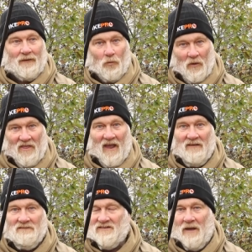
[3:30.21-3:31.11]

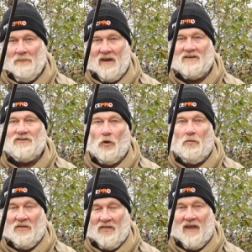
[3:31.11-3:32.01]
within ten minutes you'll
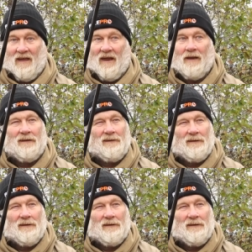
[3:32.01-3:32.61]
be thinking,